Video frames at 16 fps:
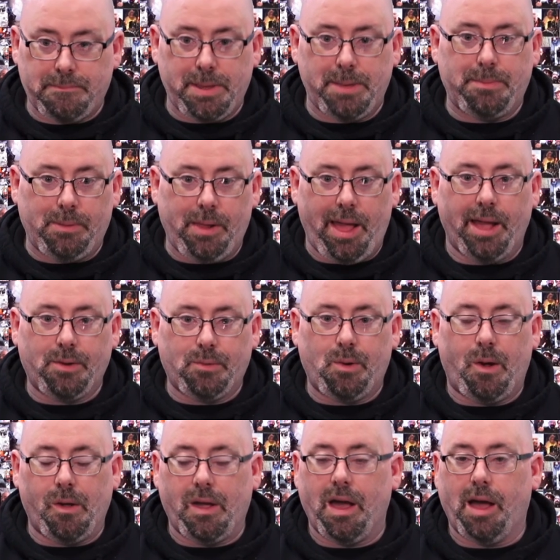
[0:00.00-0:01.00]
people at
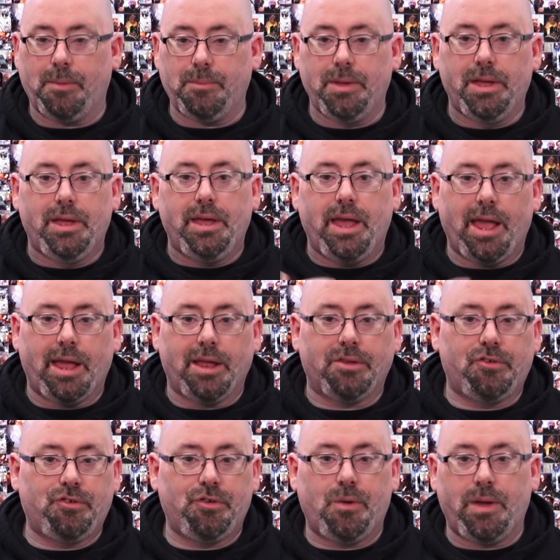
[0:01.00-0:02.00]
Qualcomm,
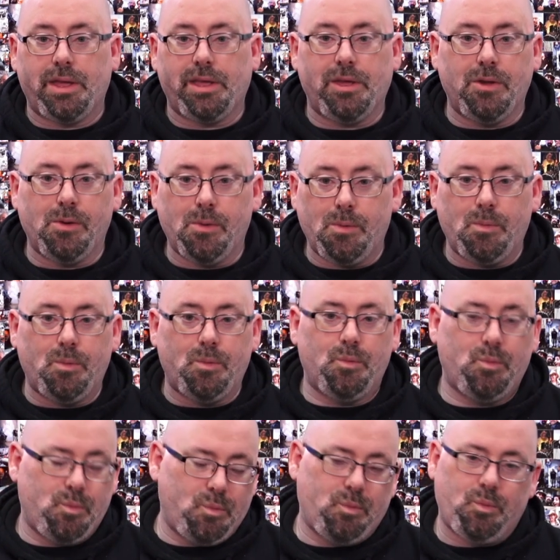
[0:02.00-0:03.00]
and showing
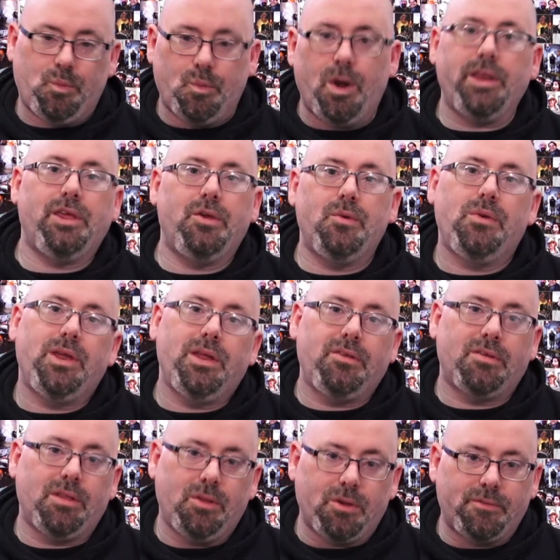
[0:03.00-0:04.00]
you what you
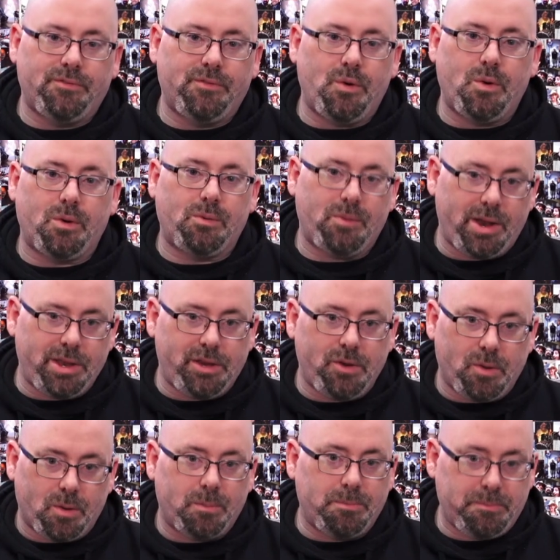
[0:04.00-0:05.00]
need to look for when
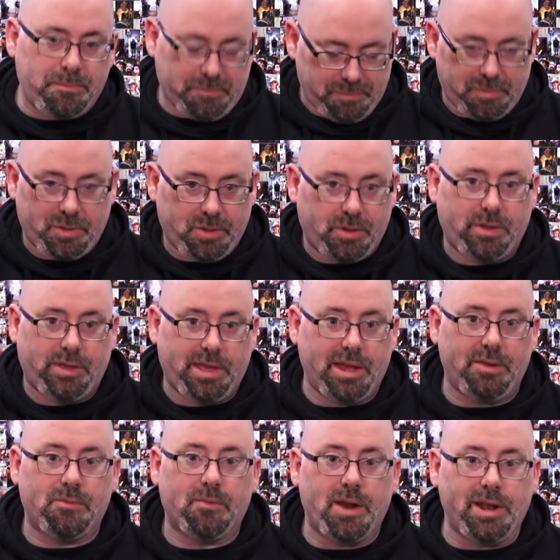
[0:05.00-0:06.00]
you're
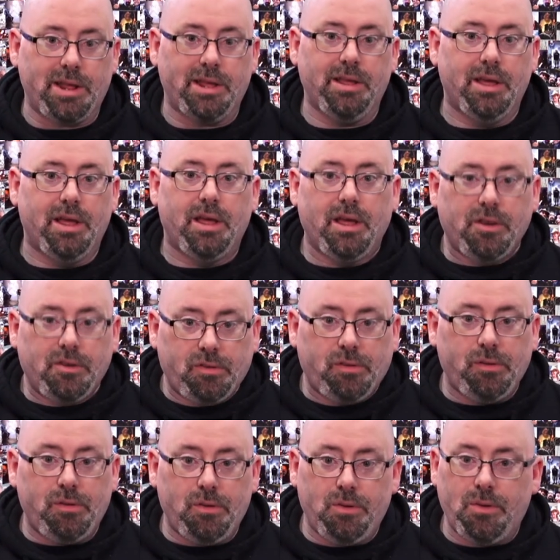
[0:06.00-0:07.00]
getting ready
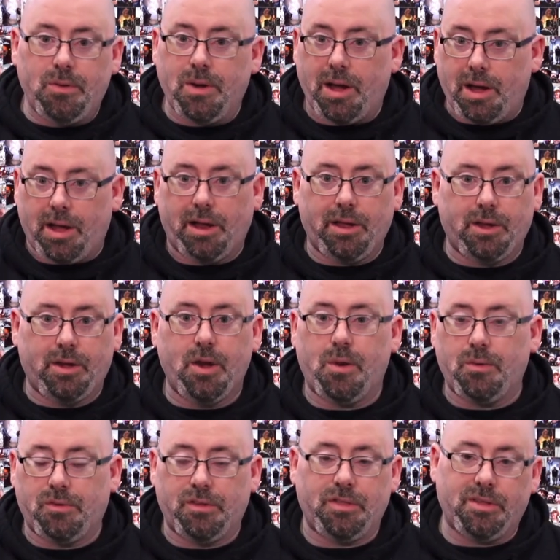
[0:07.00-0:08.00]
to
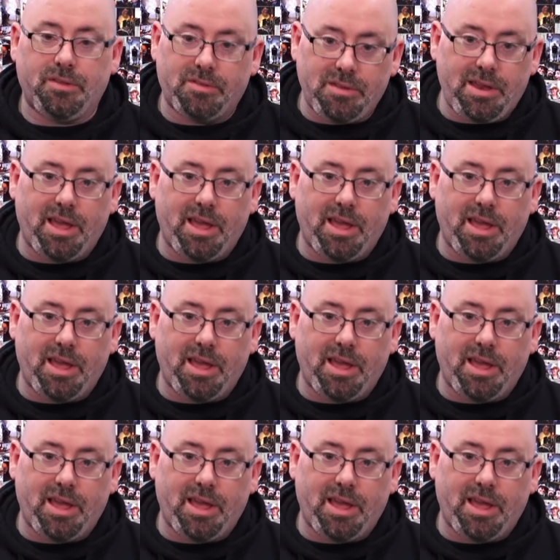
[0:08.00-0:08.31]
go to this